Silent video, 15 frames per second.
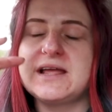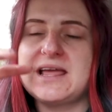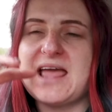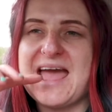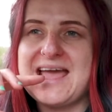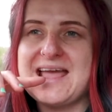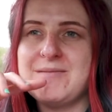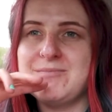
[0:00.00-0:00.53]

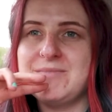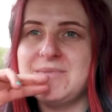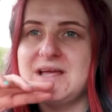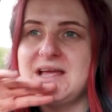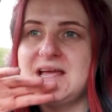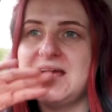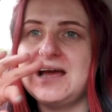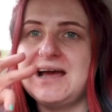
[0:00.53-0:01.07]
came
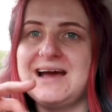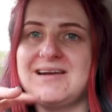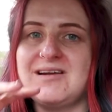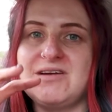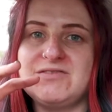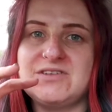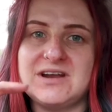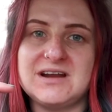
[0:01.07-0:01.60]
and
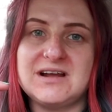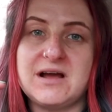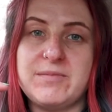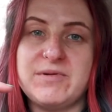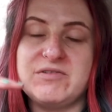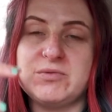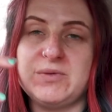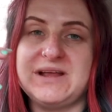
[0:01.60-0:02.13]
I've done a
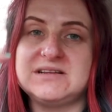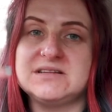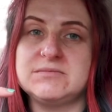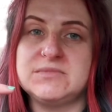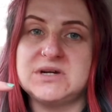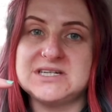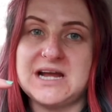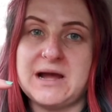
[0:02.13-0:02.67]
couple of tweaks I'm
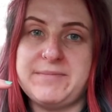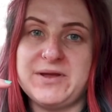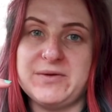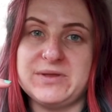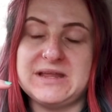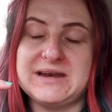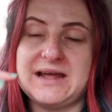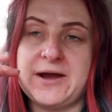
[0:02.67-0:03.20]
much happier
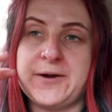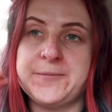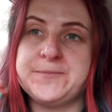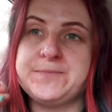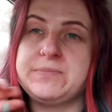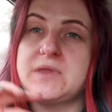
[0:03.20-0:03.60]
with it now.